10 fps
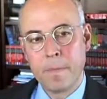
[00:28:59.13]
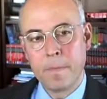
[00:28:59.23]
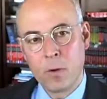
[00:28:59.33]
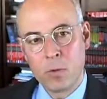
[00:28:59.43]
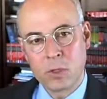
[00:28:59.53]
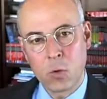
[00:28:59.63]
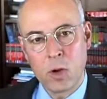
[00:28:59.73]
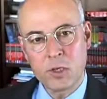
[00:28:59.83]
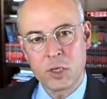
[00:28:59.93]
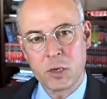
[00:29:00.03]
There was a
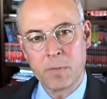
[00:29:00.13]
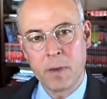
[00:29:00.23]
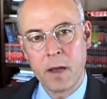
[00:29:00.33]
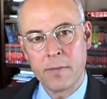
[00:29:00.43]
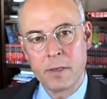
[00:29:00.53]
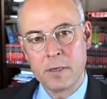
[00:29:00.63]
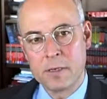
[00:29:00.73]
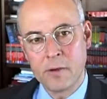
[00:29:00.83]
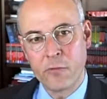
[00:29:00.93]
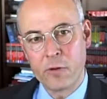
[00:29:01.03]
question about the
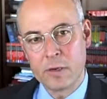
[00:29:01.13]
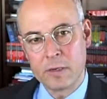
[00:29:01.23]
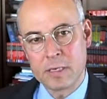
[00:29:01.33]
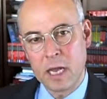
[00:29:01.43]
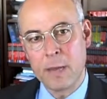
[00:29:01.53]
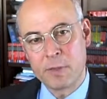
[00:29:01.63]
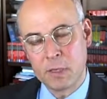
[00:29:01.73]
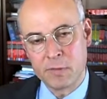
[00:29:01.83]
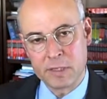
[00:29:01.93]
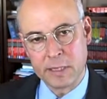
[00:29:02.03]
different types
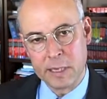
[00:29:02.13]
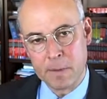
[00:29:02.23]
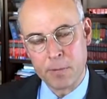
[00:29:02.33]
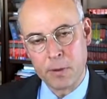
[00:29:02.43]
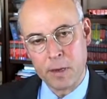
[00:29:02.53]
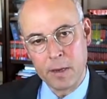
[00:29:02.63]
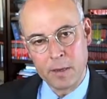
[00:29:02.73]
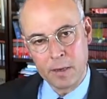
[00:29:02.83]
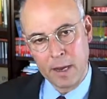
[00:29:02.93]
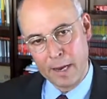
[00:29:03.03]
of sleep
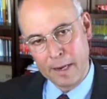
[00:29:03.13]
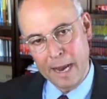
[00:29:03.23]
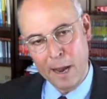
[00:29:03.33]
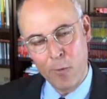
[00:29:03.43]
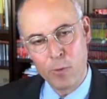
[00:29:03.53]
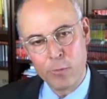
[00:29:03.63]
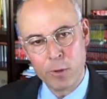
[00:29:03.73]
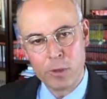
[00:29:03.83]
and how we would